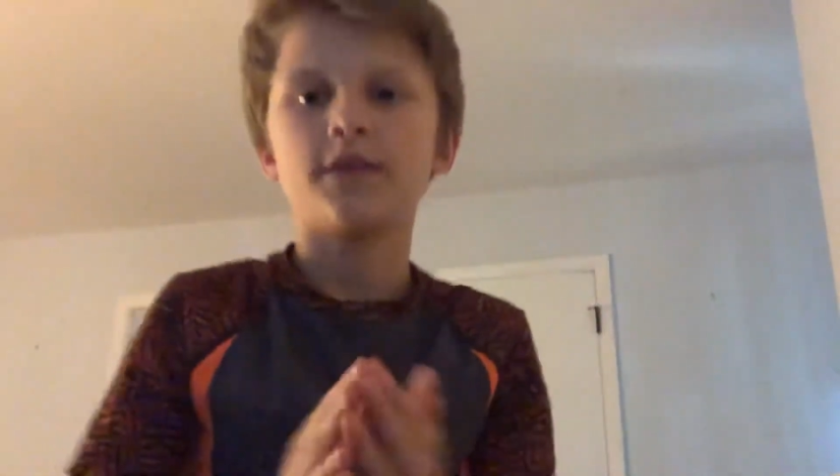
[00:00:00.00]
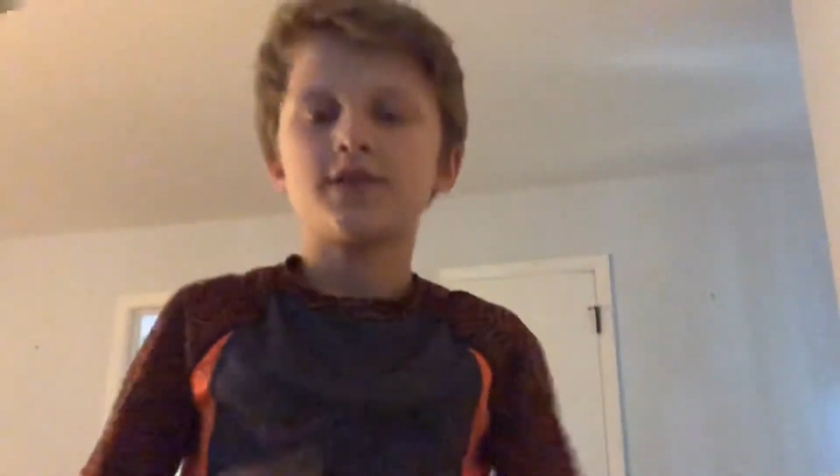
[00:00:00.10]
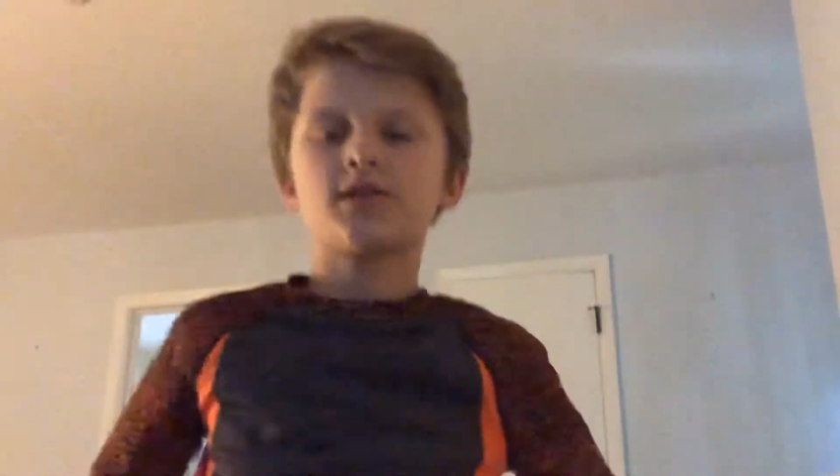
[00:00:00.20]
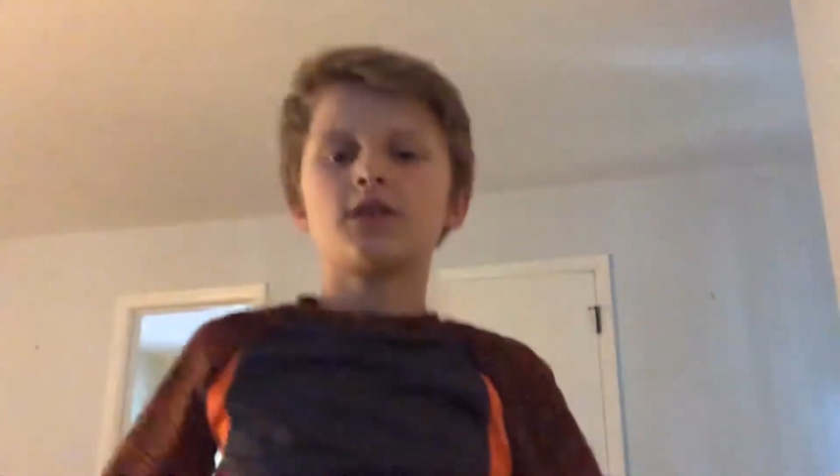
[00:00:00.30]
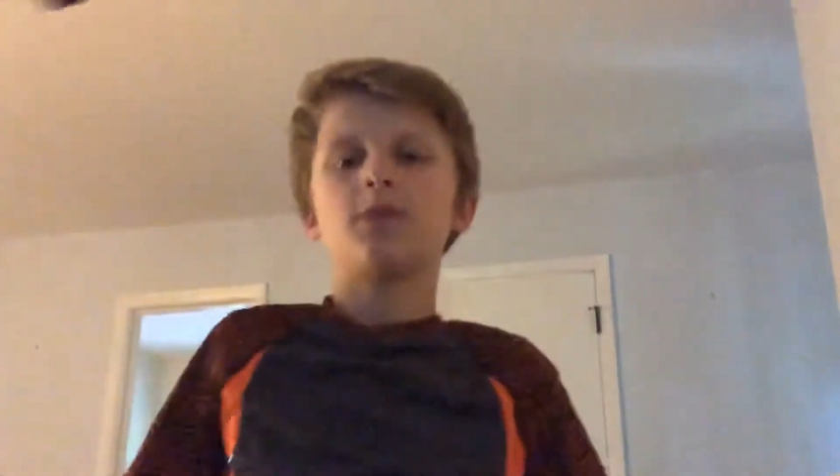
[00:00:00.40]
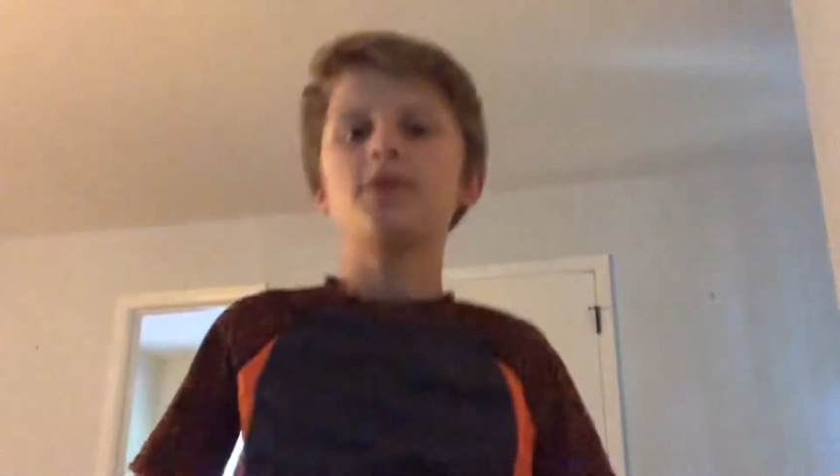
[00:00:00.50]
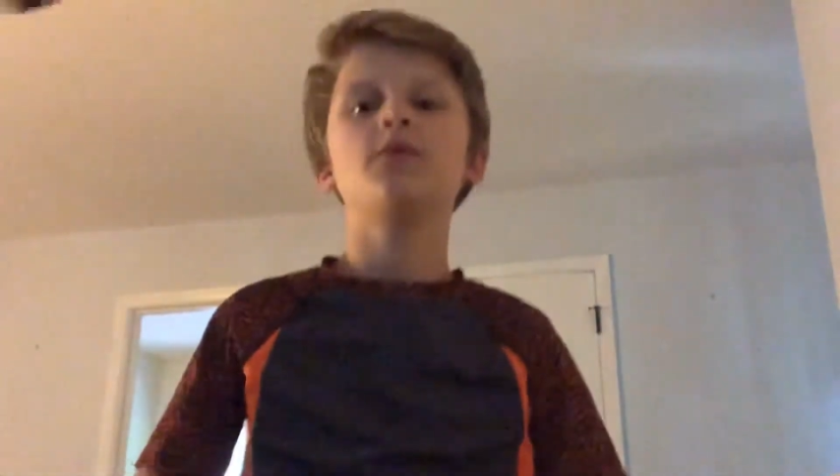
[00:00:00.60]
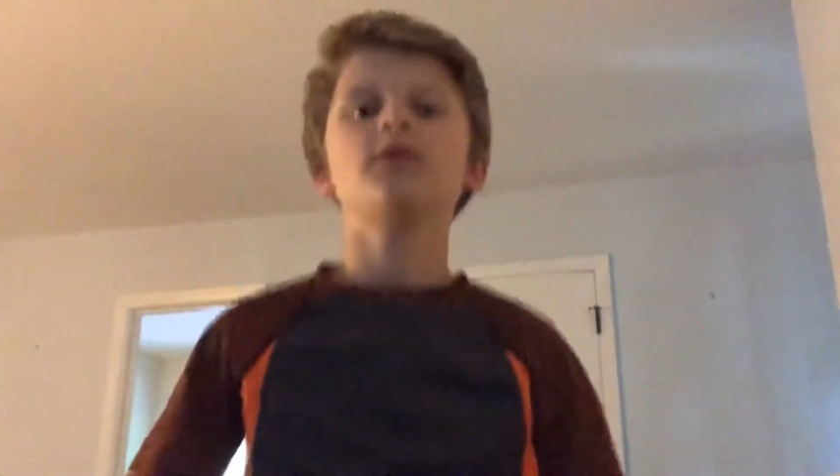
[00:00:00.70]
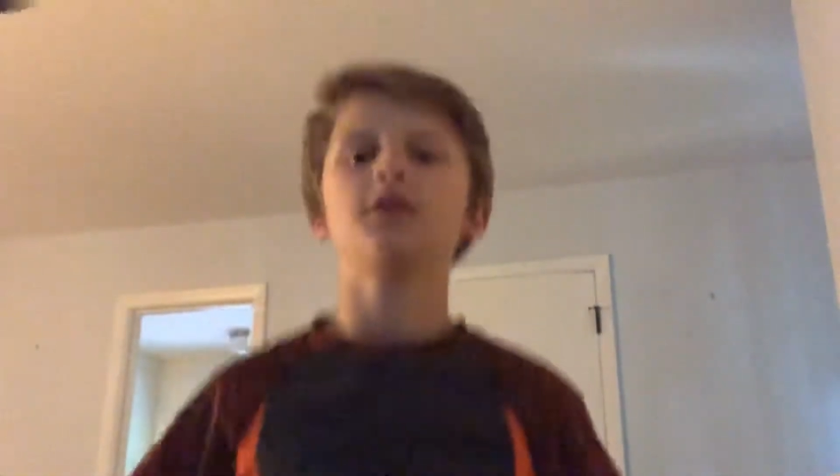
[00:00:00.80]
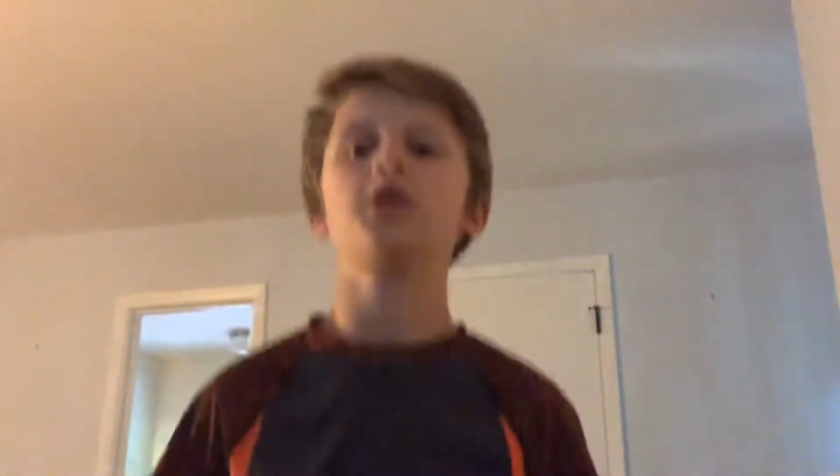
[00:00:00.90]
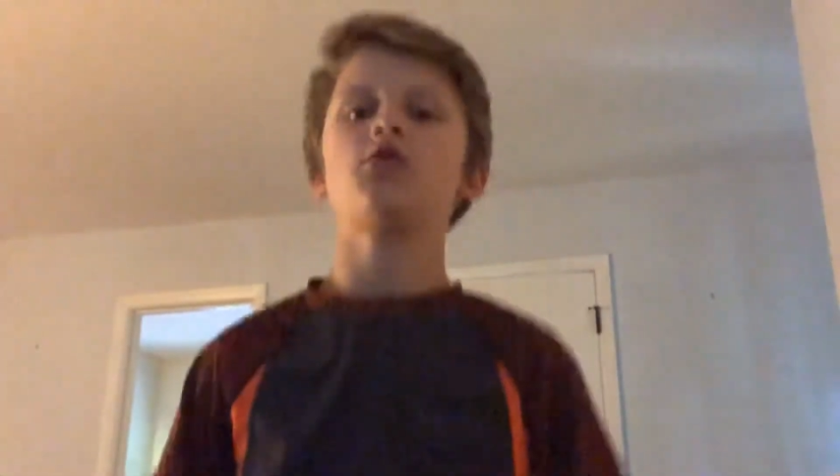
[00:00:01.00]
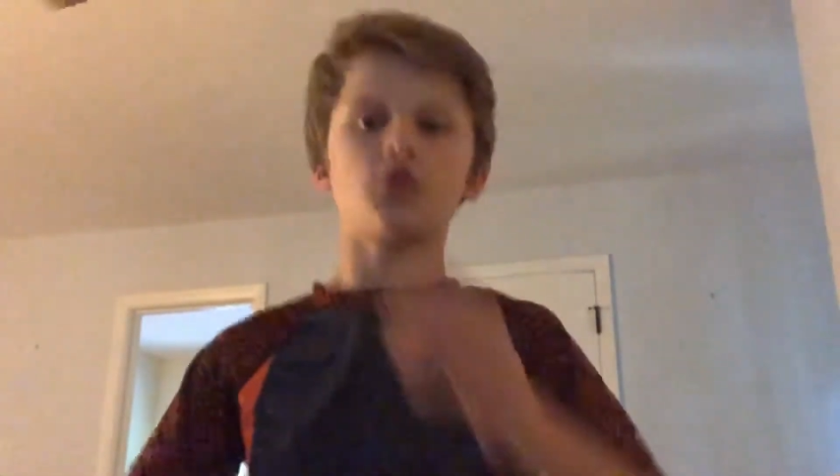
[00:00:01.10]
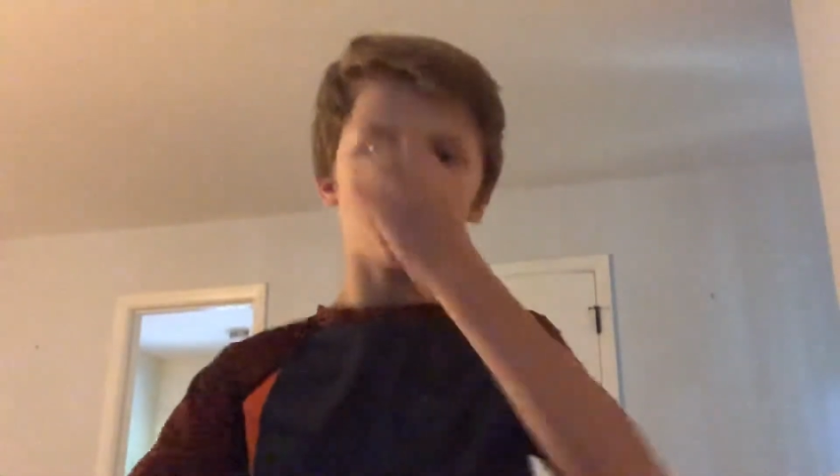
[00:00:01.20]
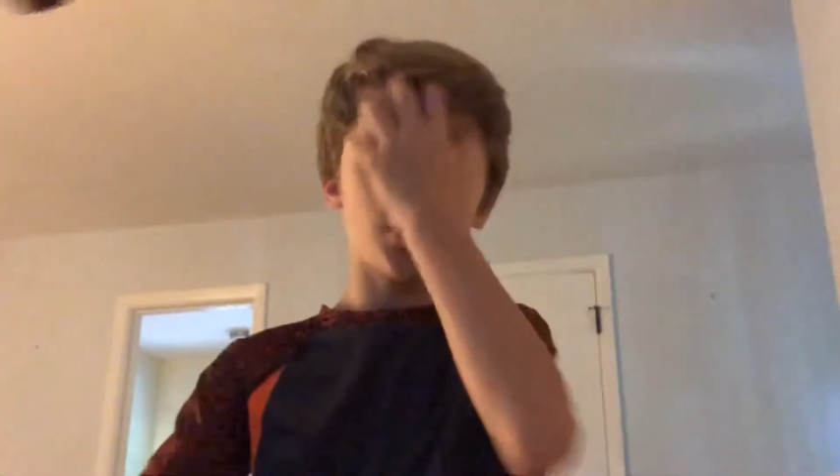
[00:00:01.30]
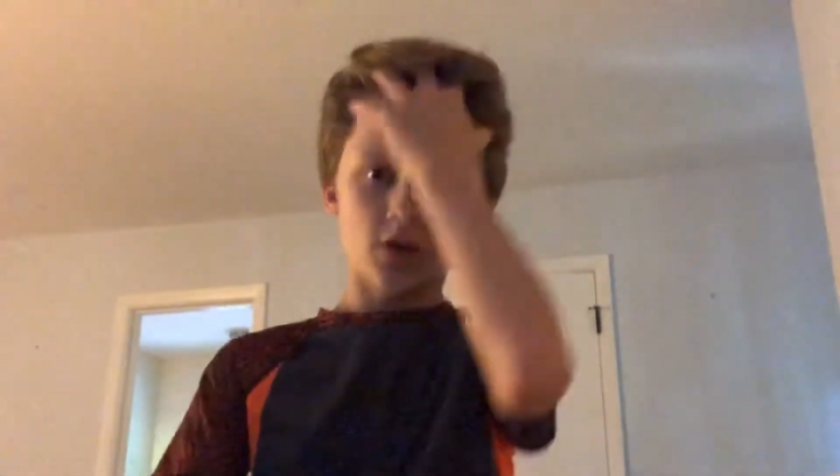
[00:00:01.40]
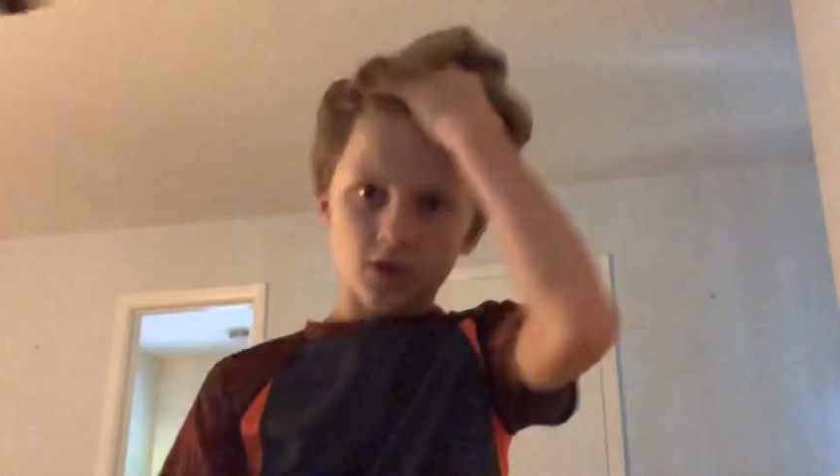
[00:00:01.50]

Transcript: This is gonna be really hard